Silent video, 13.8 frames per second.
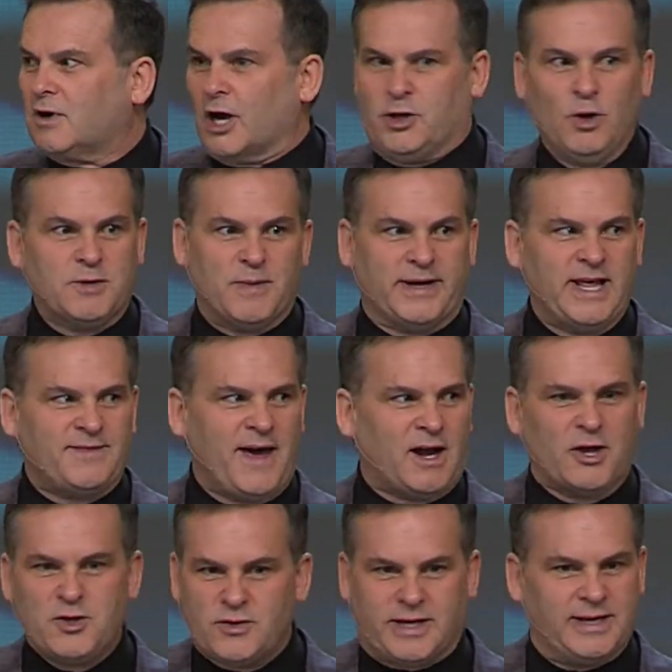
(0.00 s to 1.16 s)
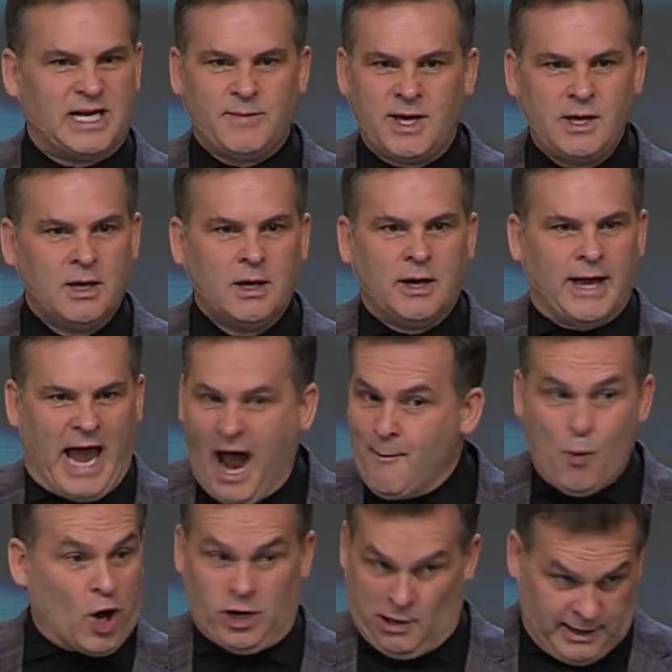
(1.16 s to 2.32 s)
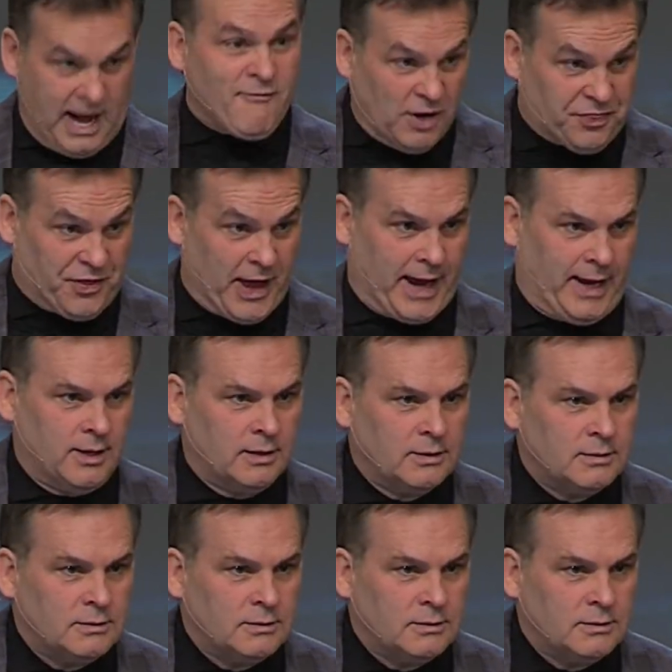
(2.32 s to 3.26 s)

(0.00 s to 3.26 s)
Are you admitting that? Are you kidding me? I'm working on everything.